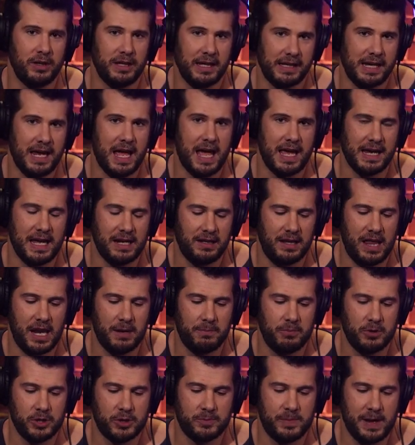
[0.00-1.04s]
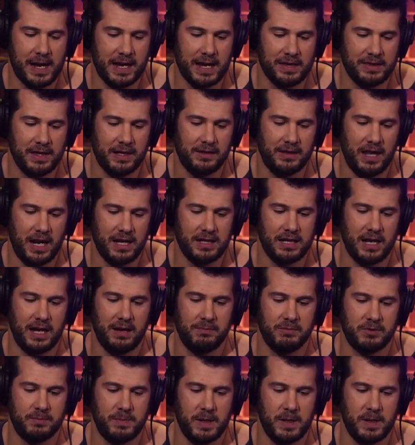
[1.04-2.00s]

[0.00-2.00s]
Like, yeah, I get a lot of pushback. I think a lot of times